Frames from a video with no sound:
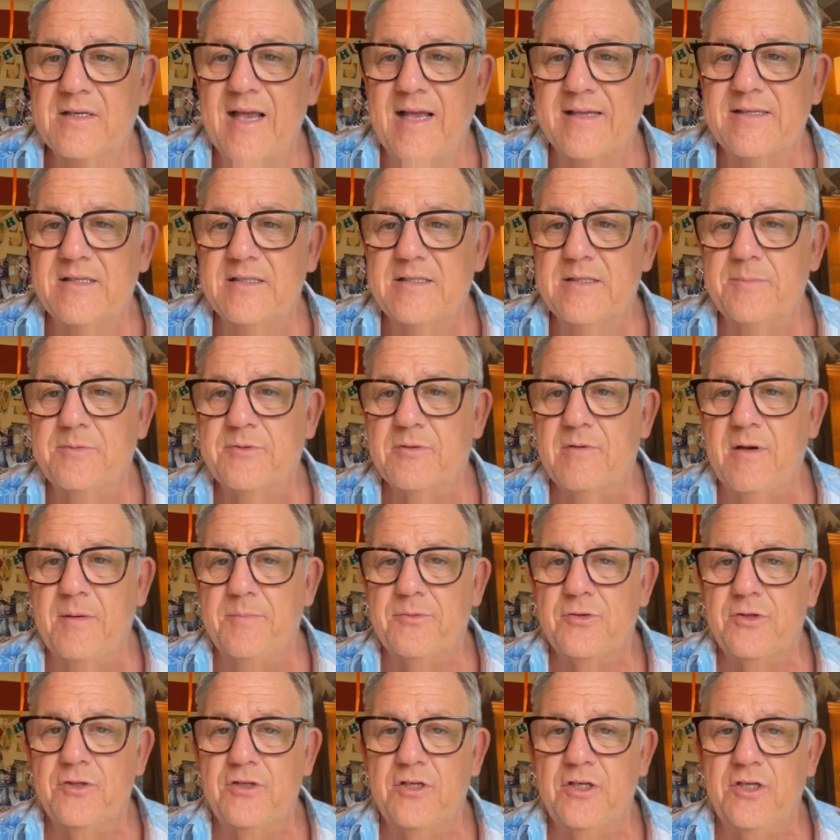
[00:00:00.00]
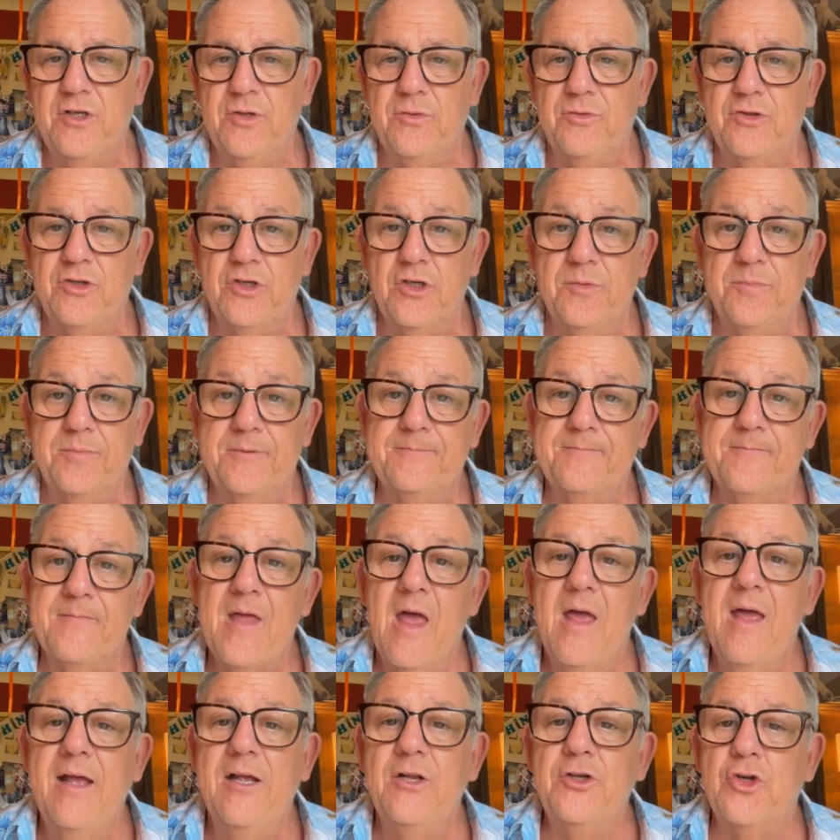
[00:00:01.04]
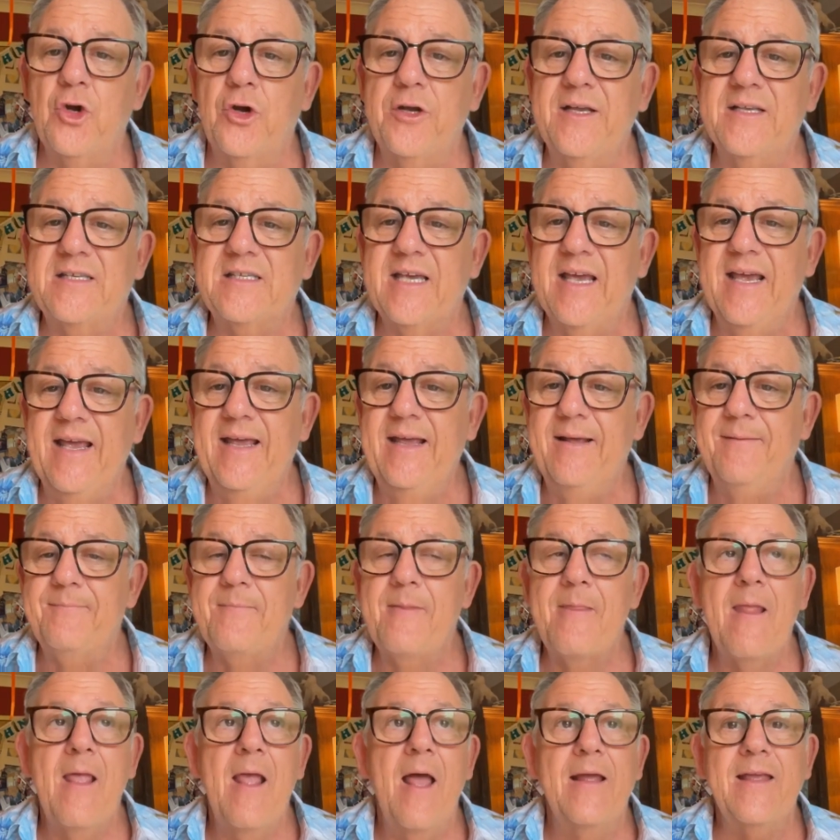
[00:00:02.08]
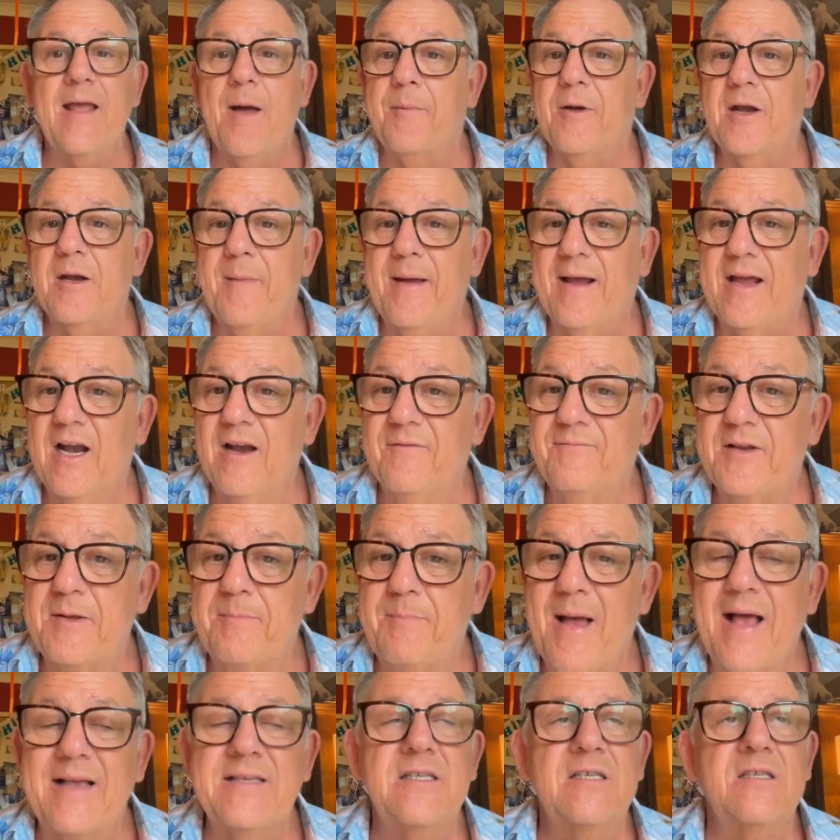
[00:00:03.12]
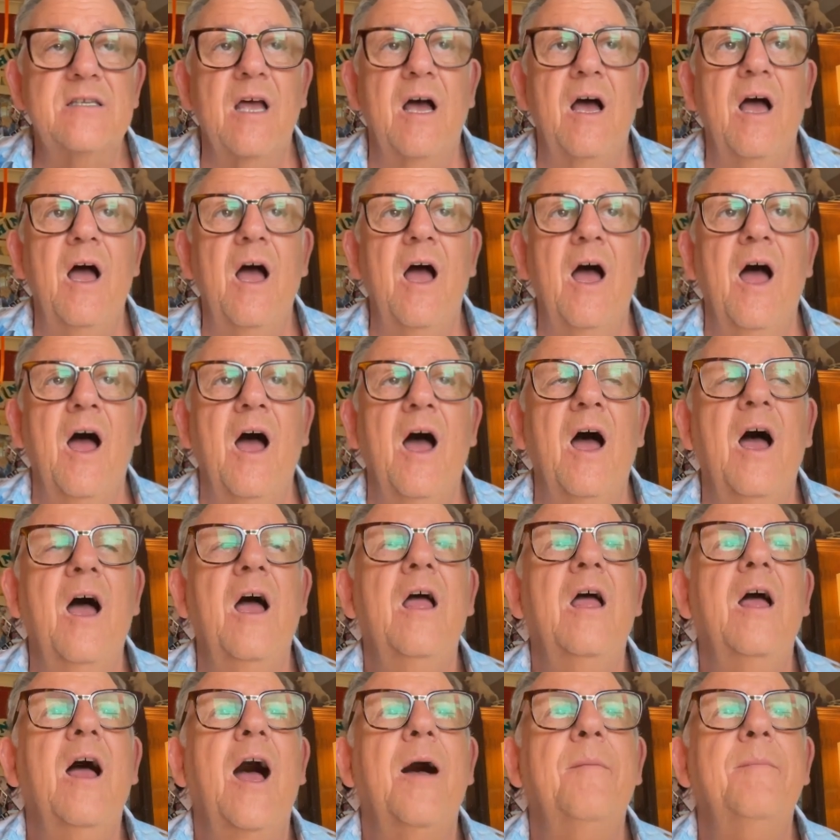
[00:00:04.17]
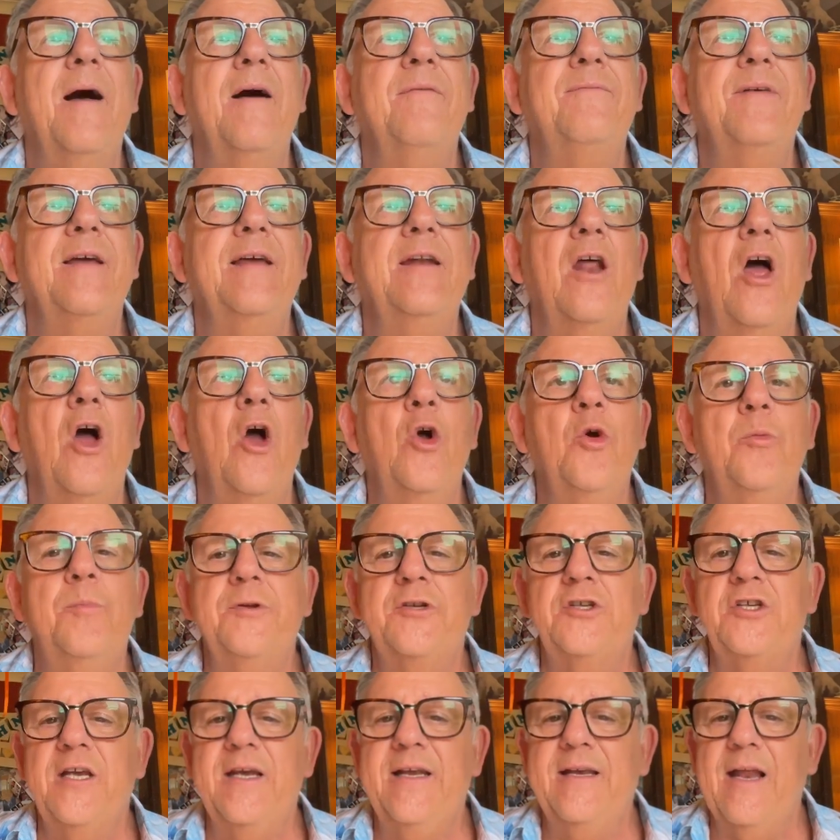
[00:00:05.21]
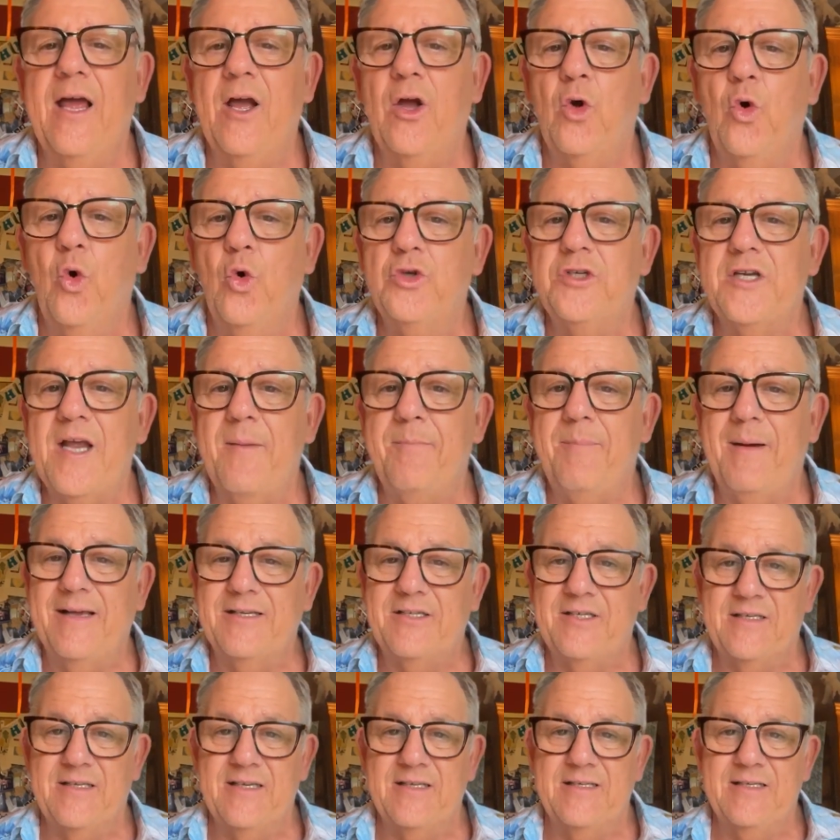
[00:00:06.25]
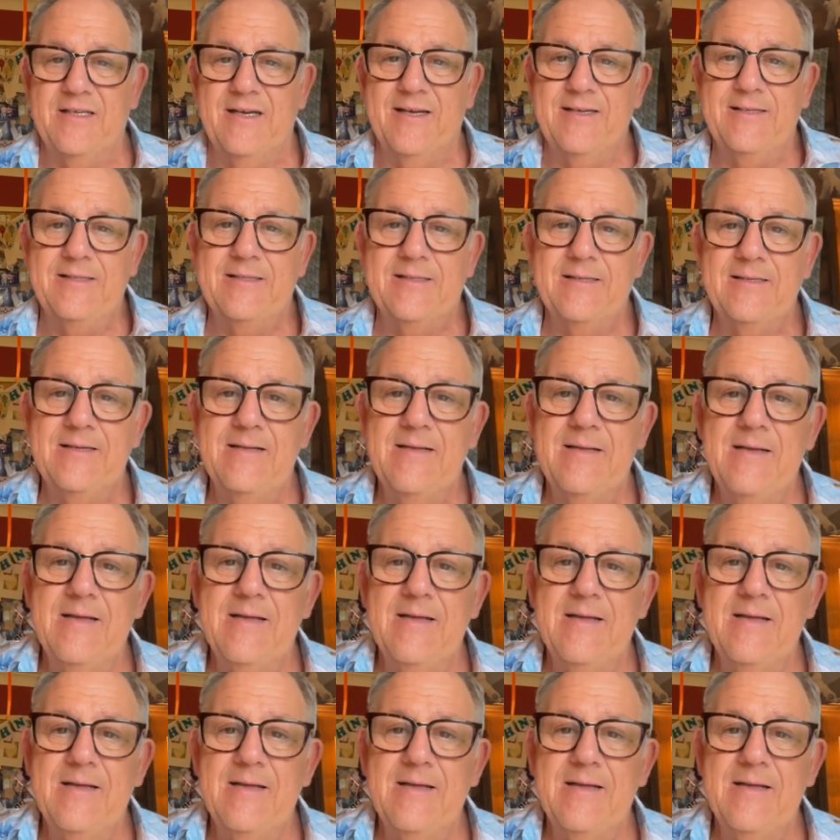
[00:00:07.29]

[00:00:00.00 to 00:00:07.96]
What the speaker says: Get a subscription to YouTube. Enjoy your tea. Yeah, I'm going to make a lovely pasta. I'm having aubergine and courgette pasta tonight.